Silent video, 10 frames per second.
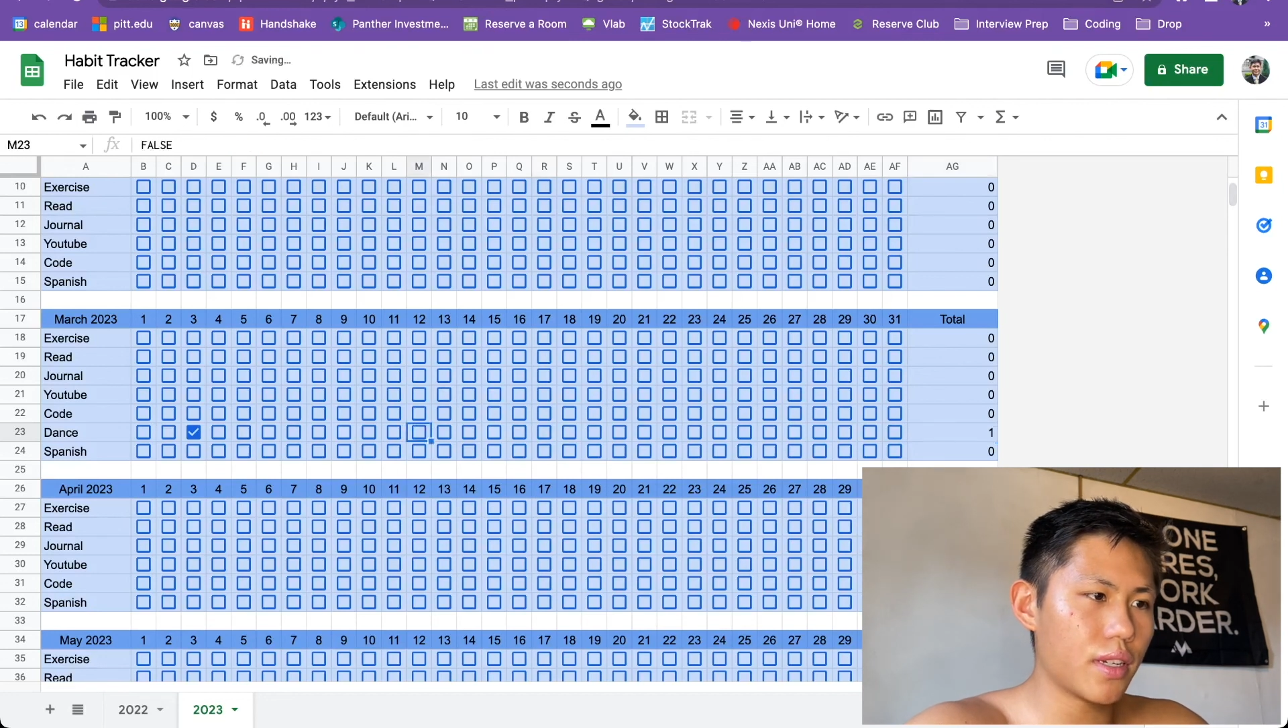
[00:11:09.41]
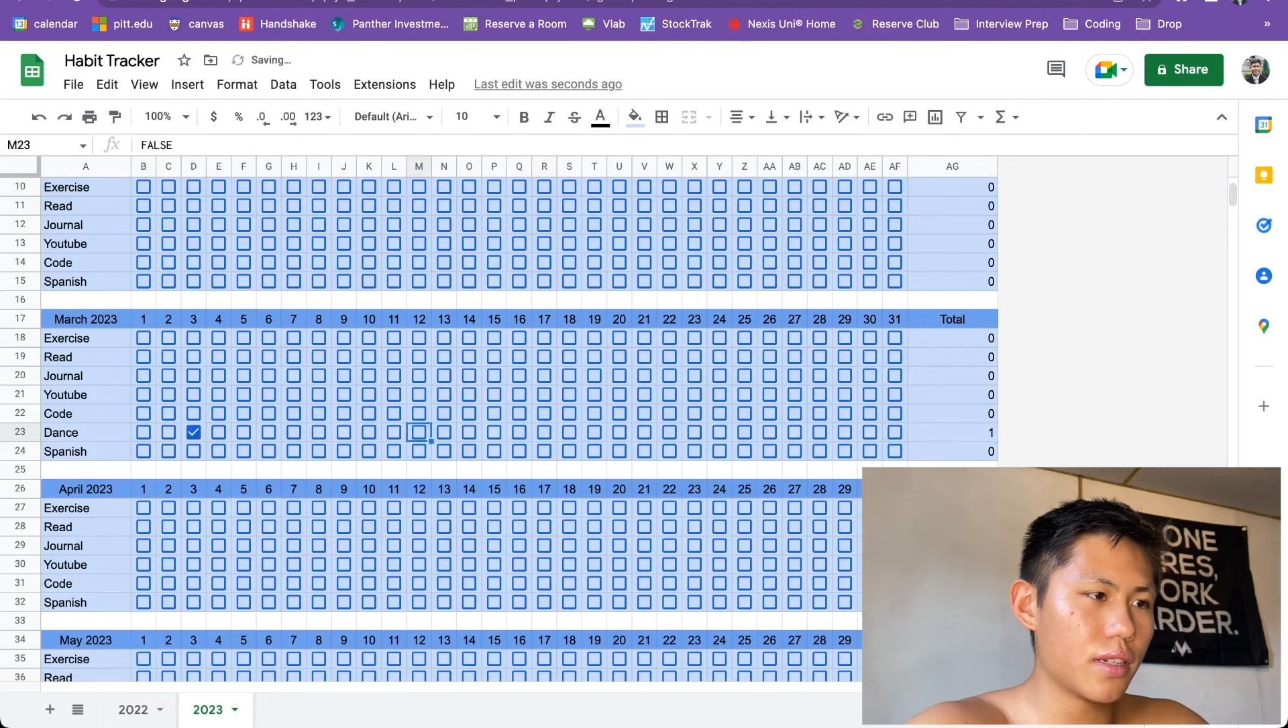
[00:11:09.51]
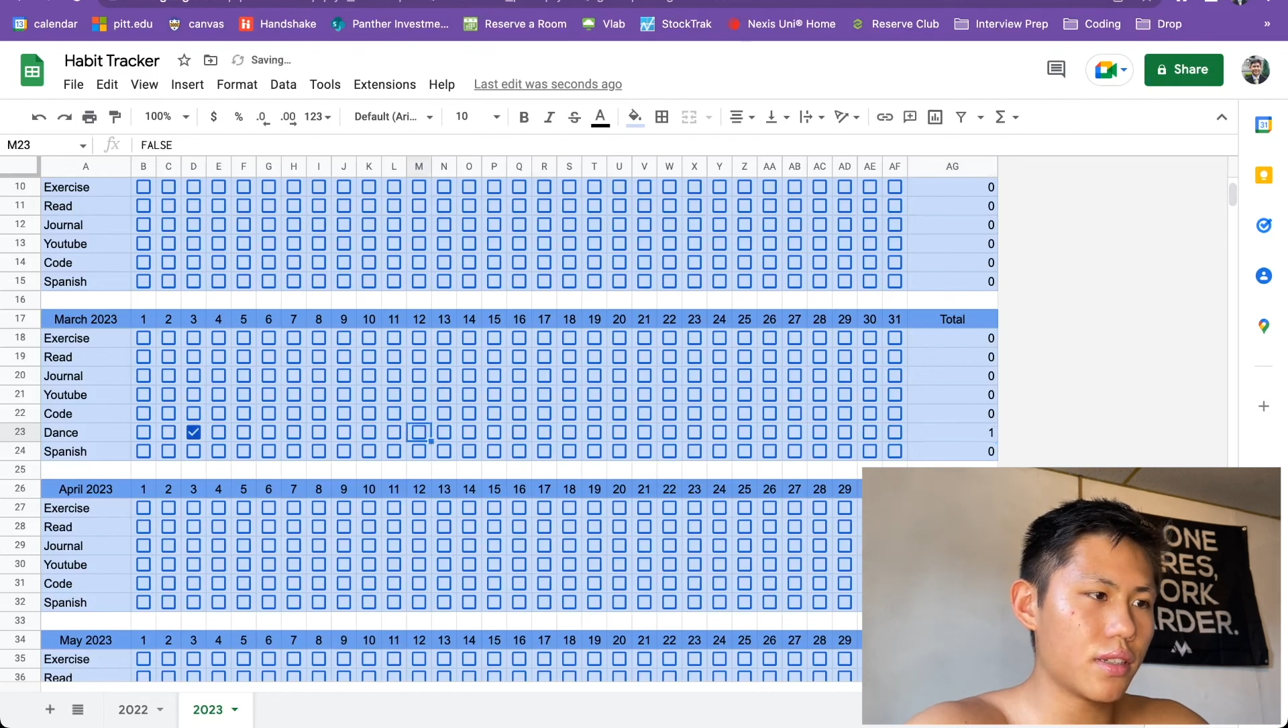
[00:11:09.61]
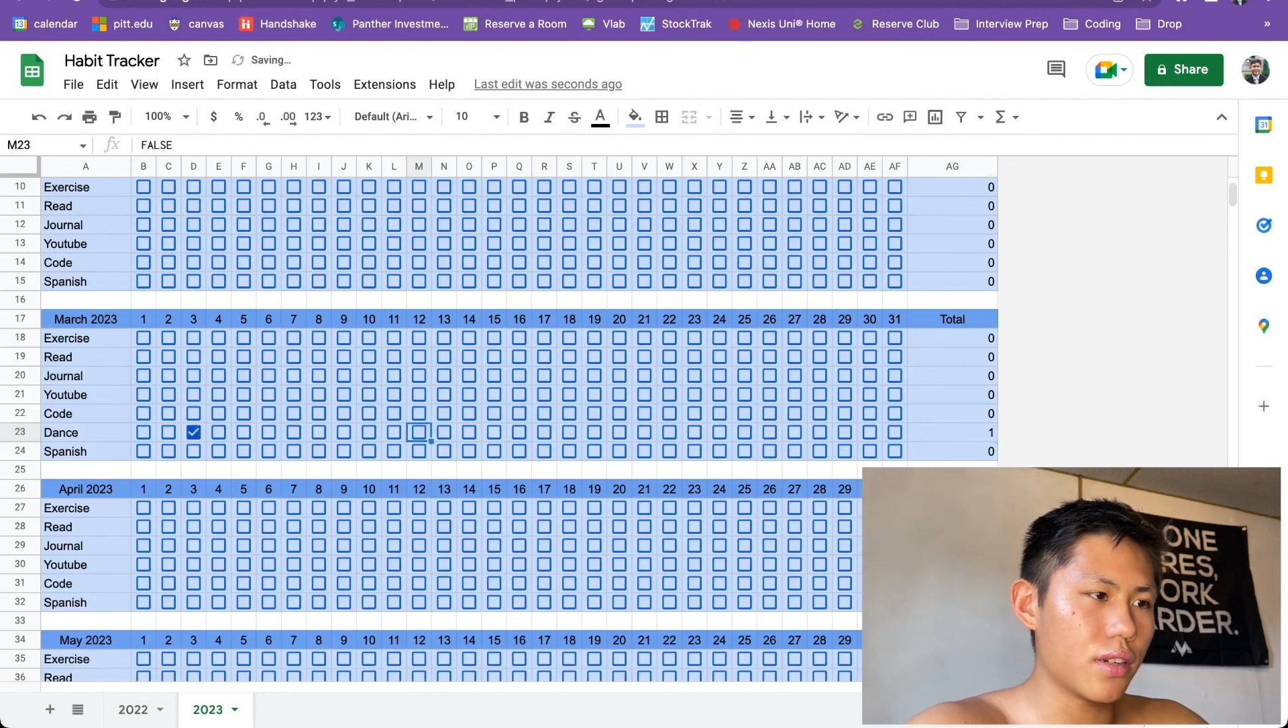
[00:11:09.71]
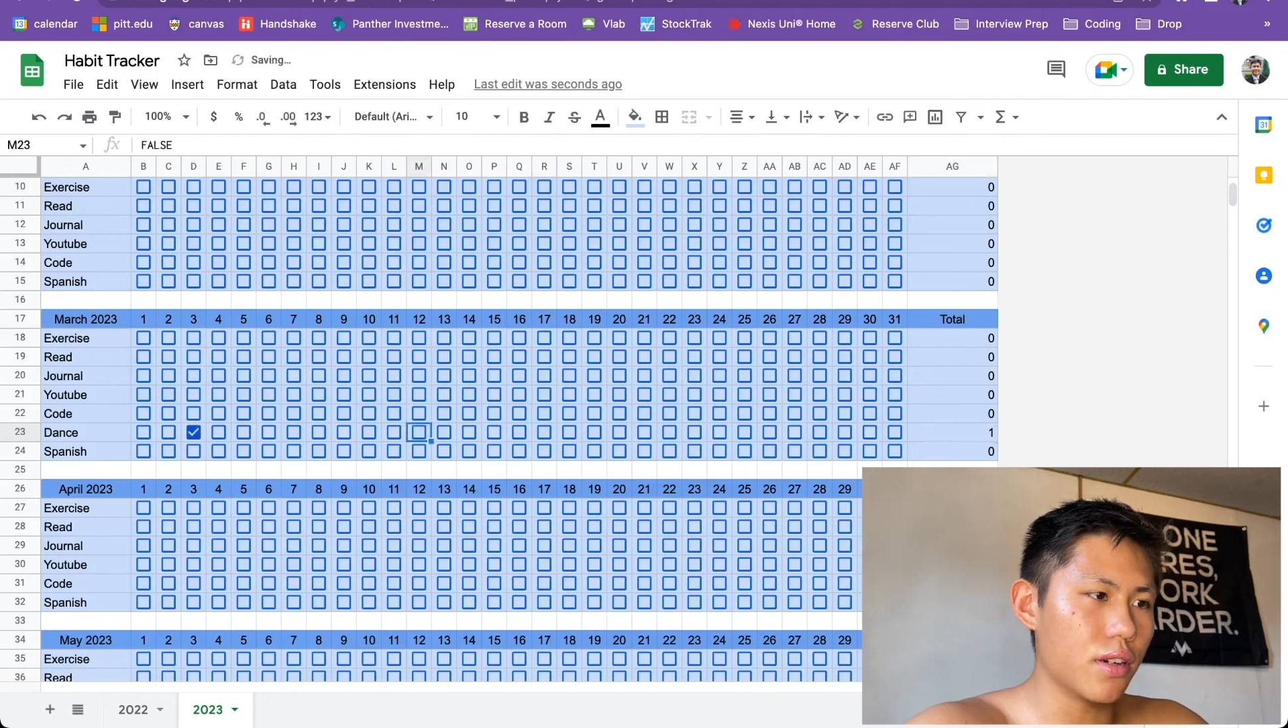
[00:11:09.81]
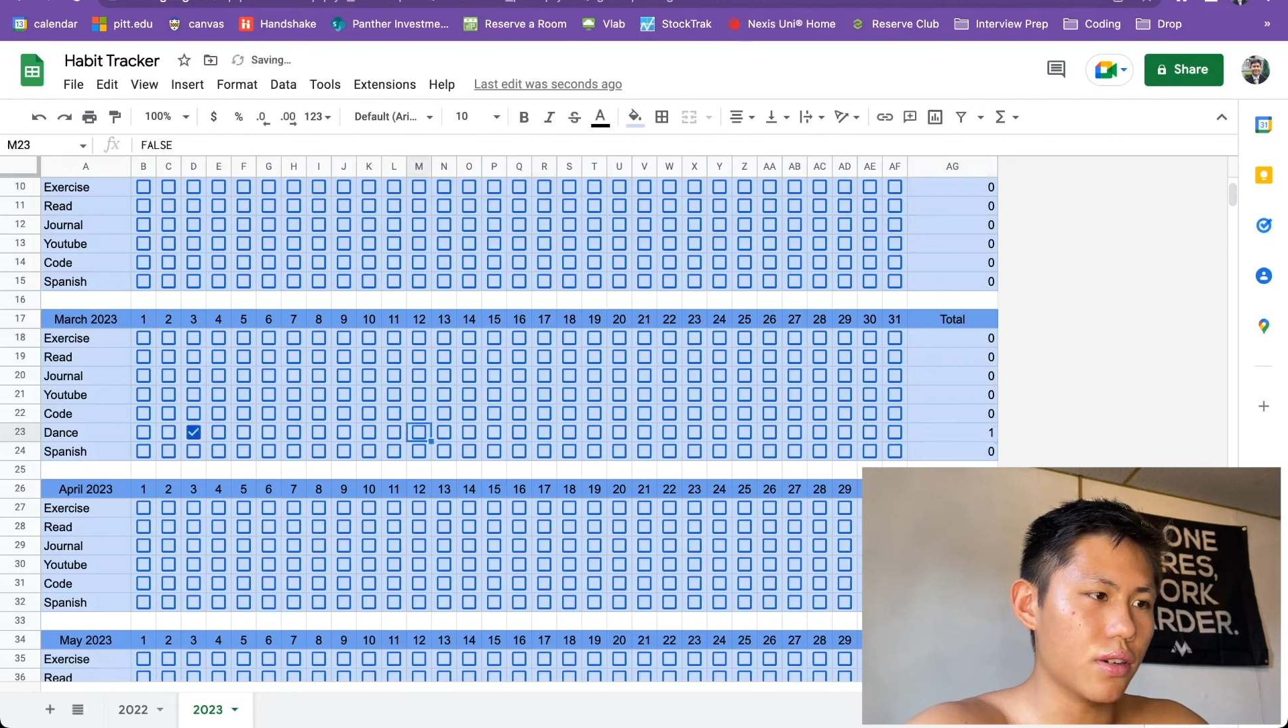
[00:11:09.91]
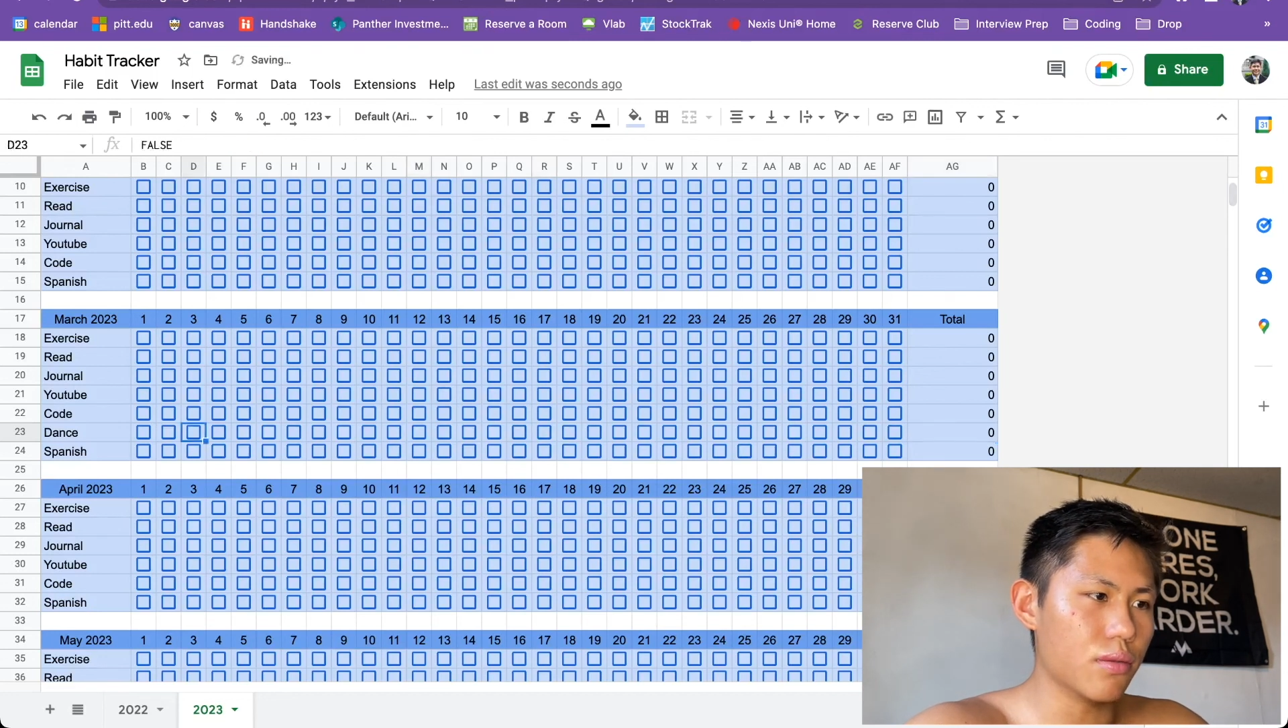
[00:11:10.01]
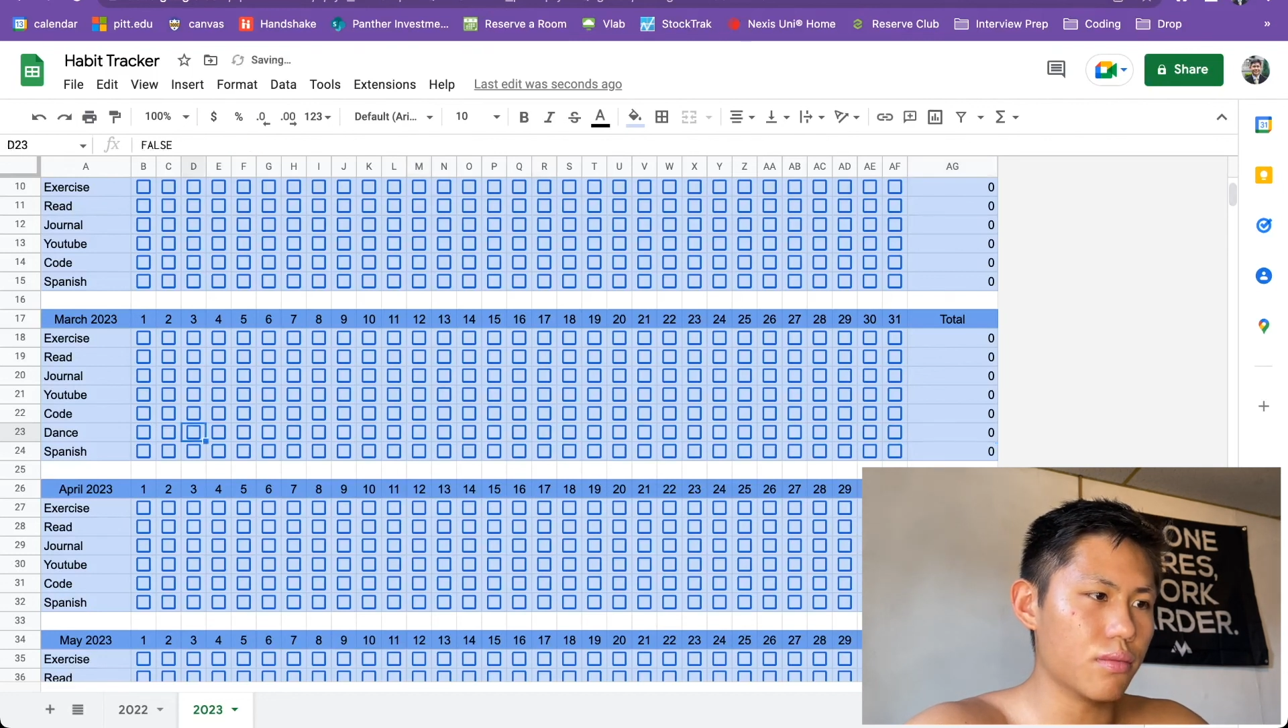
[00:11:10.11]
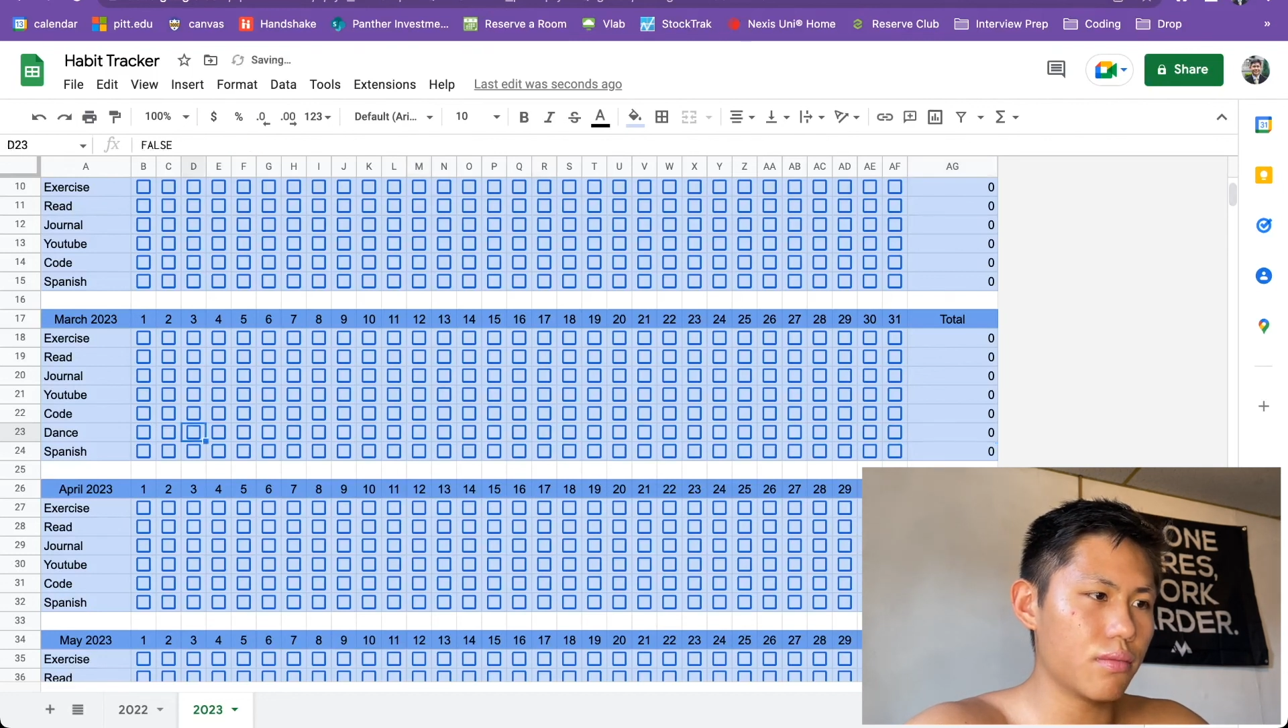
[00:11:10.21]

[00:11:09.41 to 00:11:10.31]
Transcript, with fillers: So